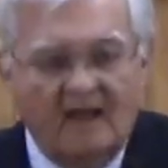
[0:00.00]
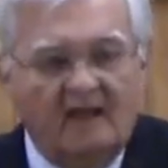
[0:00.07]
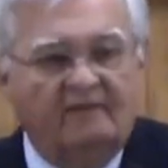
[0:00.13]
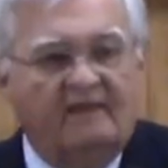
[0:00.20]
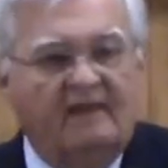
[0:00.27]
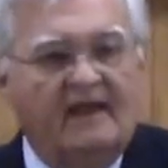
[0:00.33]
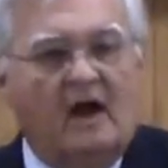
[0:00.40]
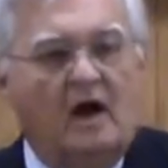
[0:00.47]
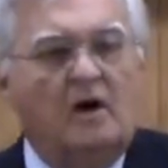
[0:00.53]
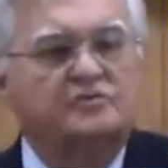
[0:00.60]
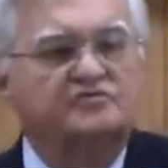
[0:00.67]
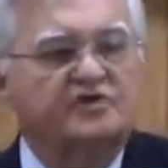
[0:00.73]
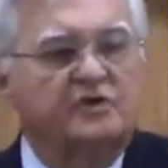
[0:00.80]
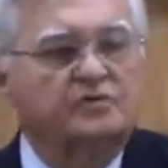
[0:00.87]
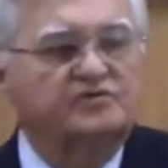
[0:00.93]
They
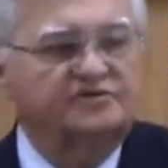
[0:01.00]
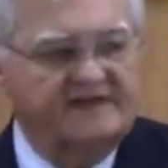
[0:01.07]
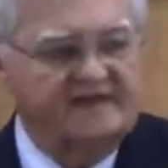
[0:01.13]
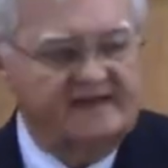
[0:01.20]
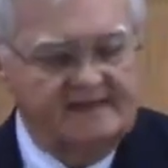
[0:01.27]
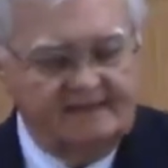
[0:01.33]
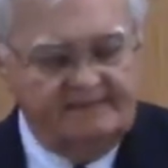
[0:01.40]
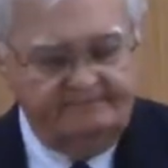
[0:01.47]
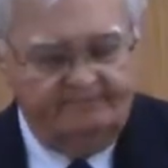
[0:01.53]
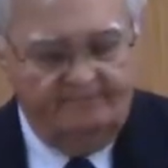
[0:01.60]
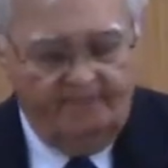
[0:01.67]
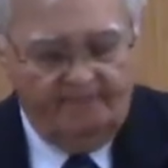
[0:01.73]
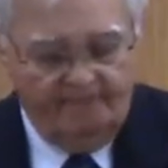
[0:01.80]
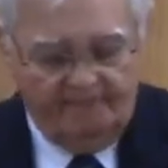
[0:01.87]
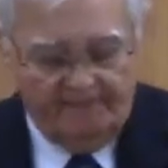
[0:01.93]
also said
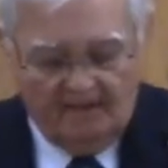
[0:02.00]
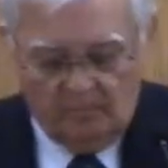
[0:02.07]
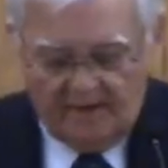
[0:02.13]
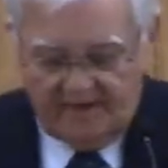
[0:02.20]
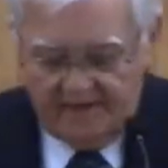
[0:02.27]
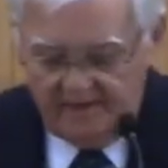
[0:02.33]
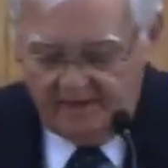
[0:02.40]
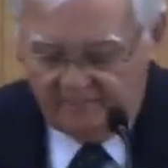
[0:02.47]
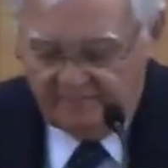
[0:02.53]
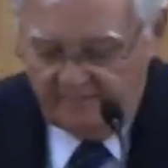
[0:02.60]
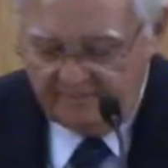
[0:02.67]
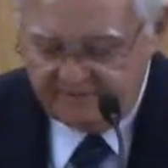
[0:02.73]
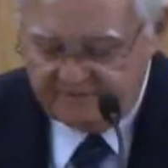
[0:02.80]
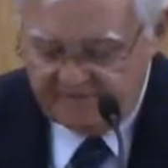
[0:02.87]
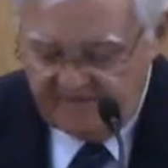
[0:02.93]
that we hear
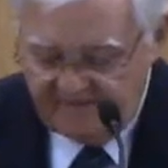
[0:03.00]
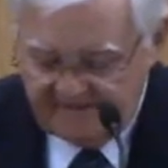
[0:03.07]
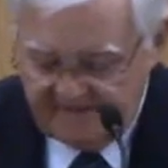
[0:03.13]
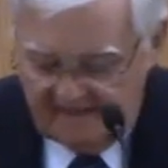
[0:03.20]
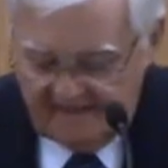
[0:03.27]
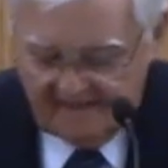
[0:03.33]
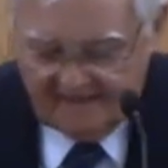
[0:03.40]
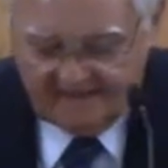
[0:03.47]
them speaking in